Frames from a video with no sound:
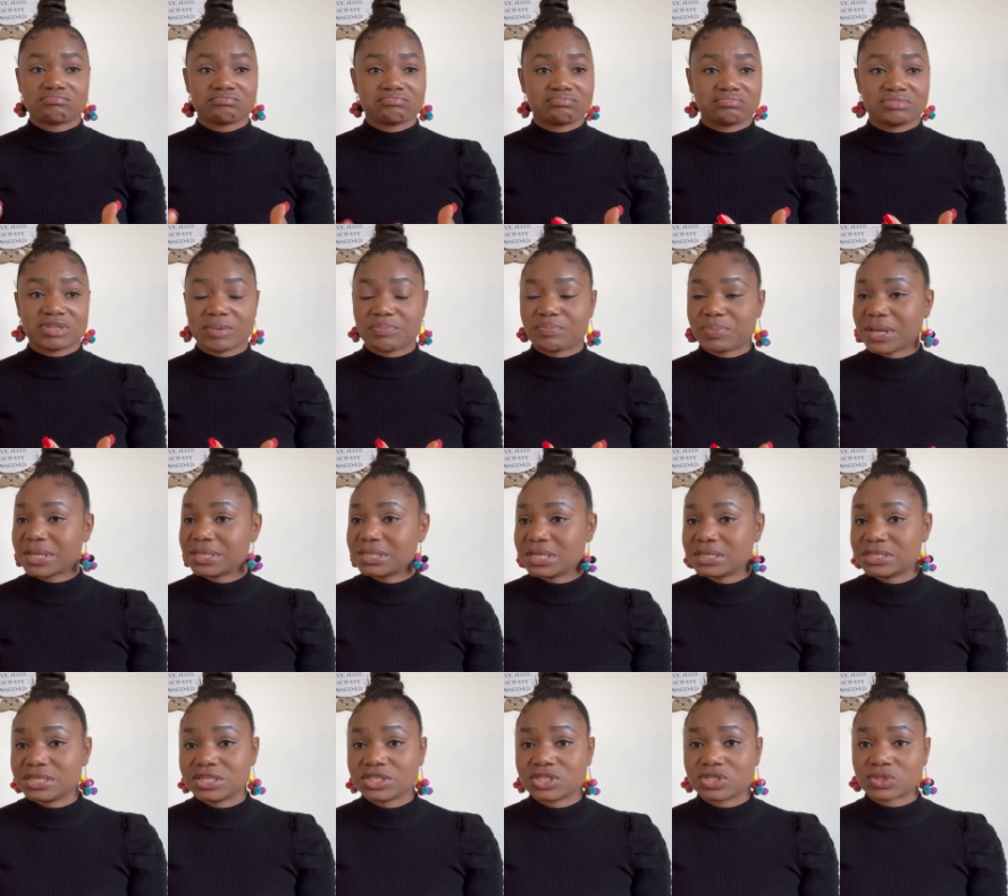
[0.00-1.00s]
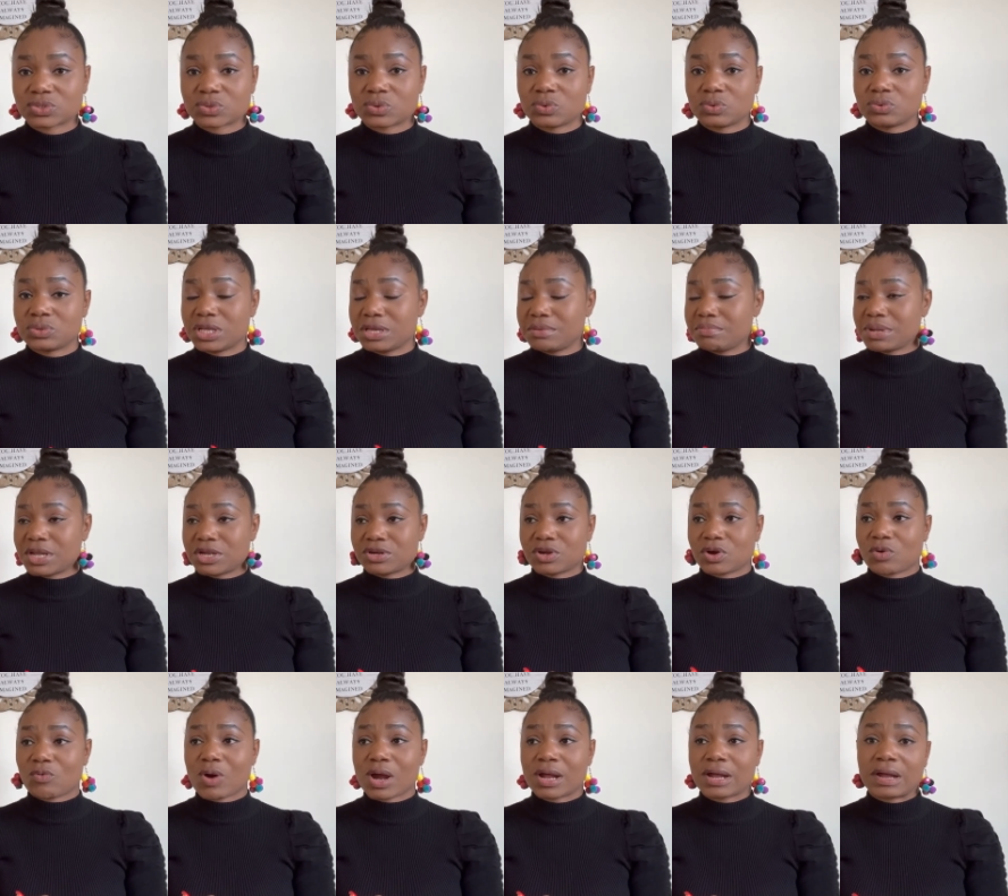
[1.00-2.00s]
depending each school, they may
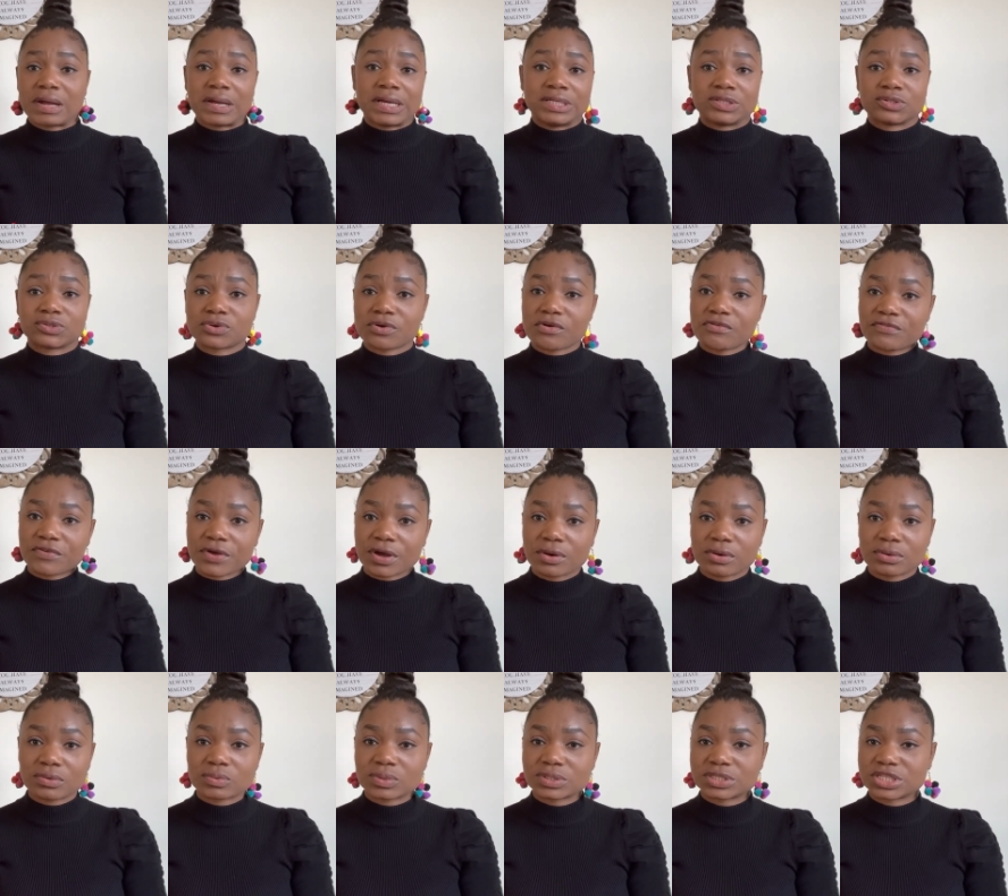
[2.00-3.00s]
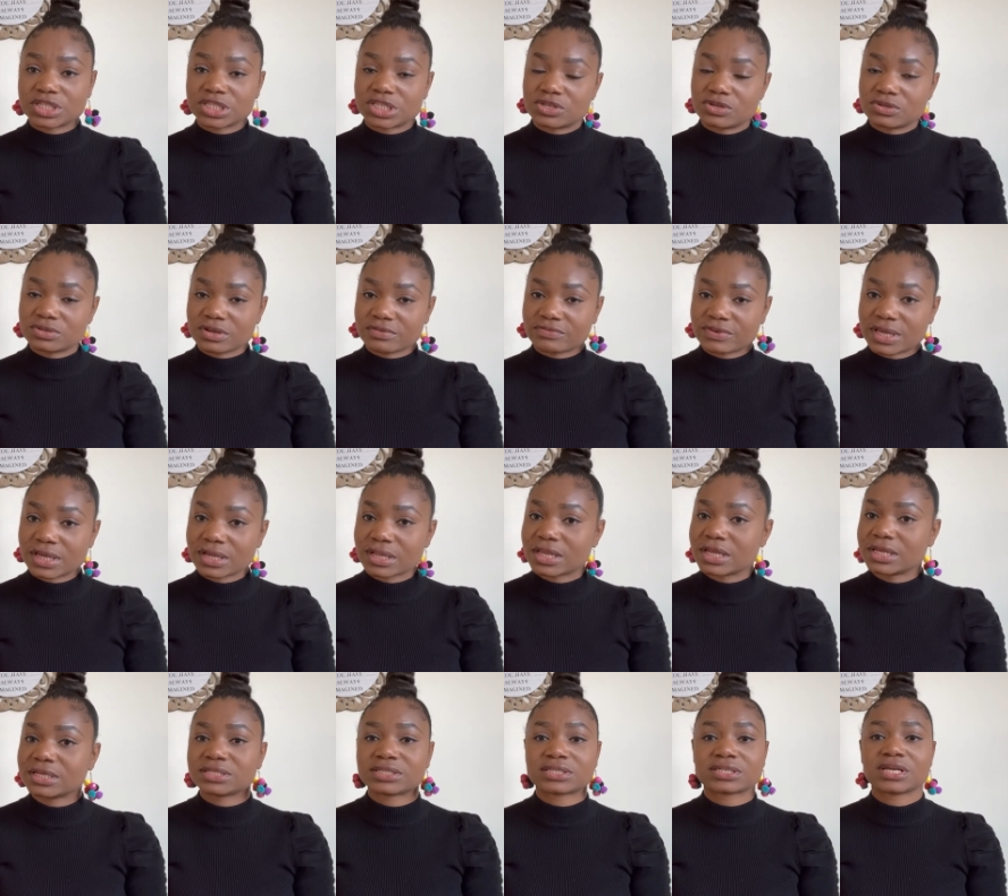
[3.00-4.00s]
require a TOEFL, which is use of
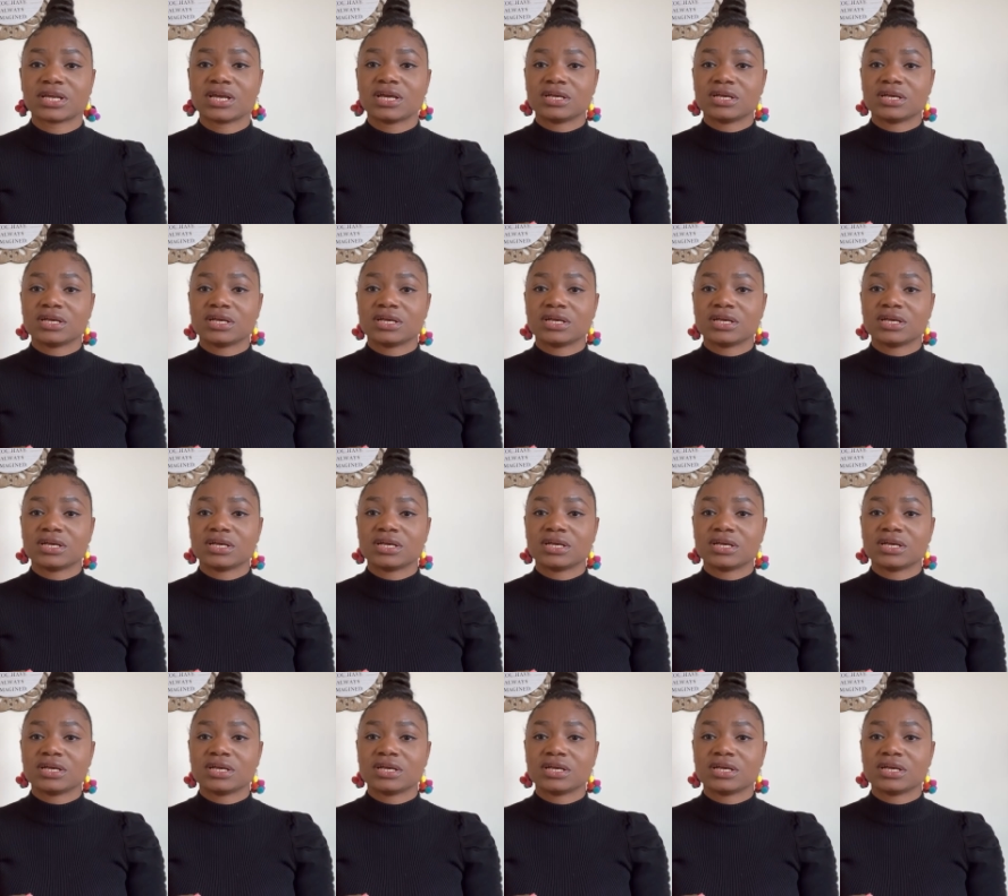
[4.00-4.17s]
English.